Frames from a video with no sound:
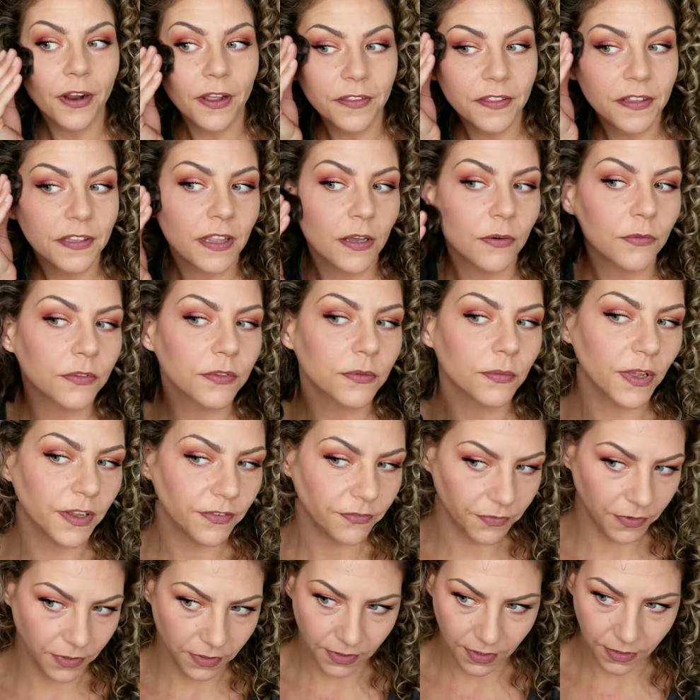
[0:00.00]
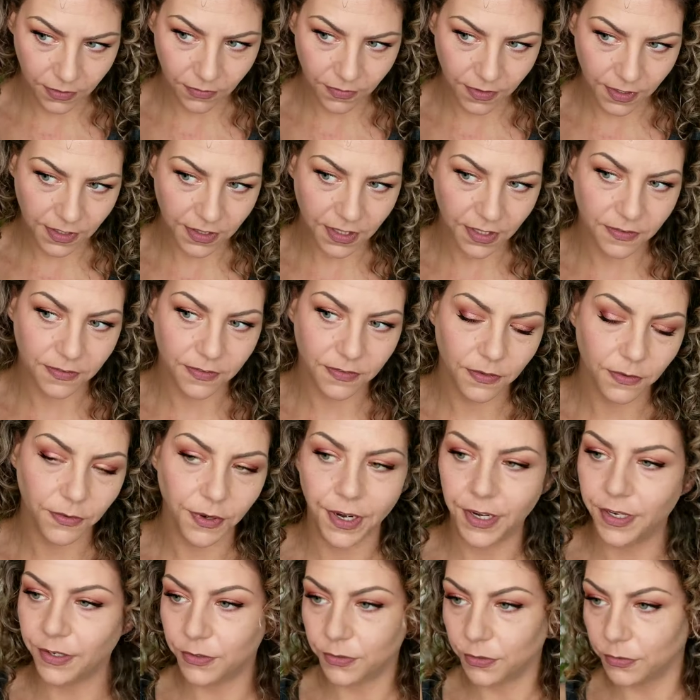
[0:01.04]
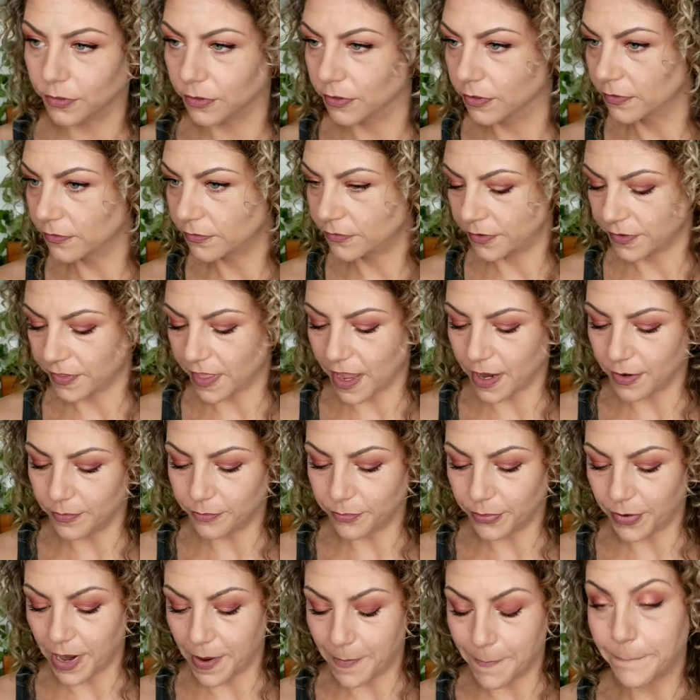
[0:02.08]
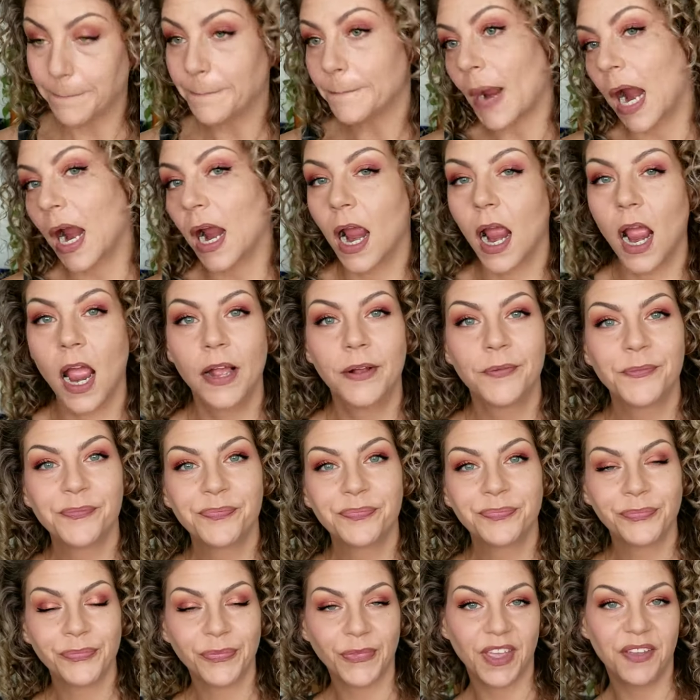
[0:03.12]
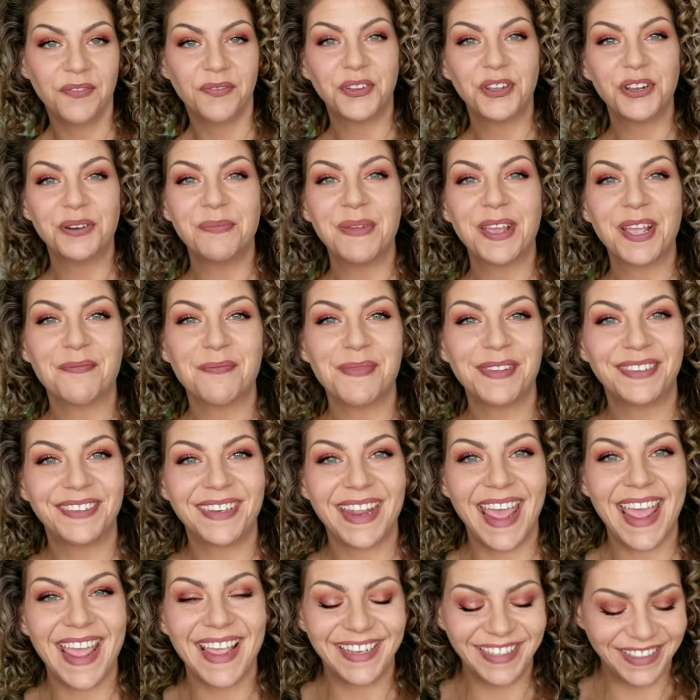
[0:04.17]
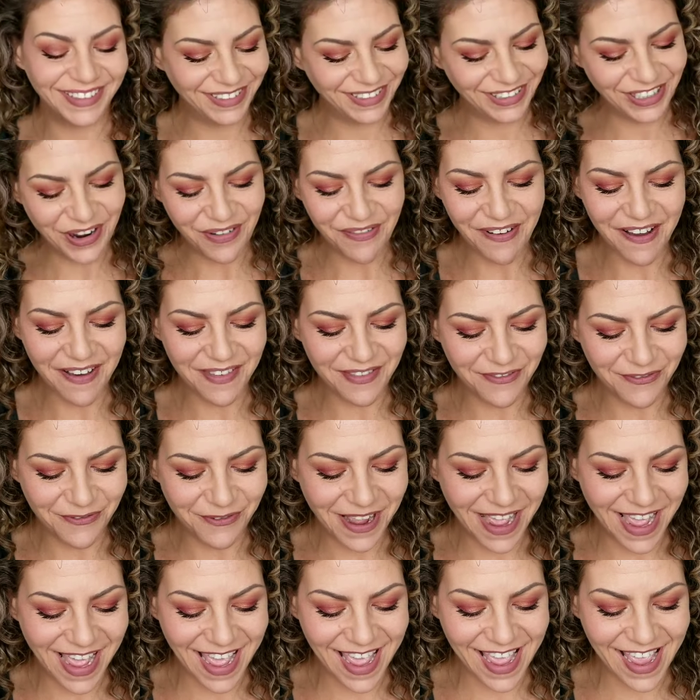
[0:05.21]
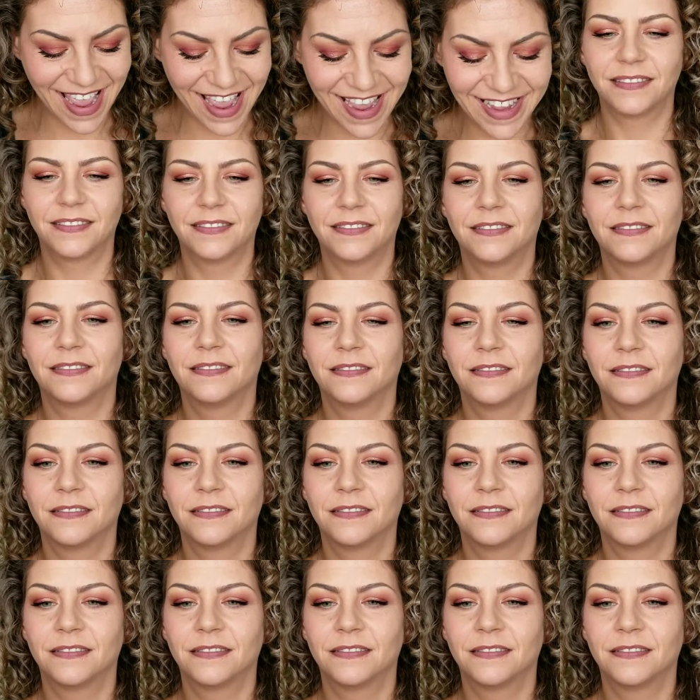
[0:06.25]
I think that was my fault. I don't think that's the right tool for that. But if you're going to make a mistake, go all the way.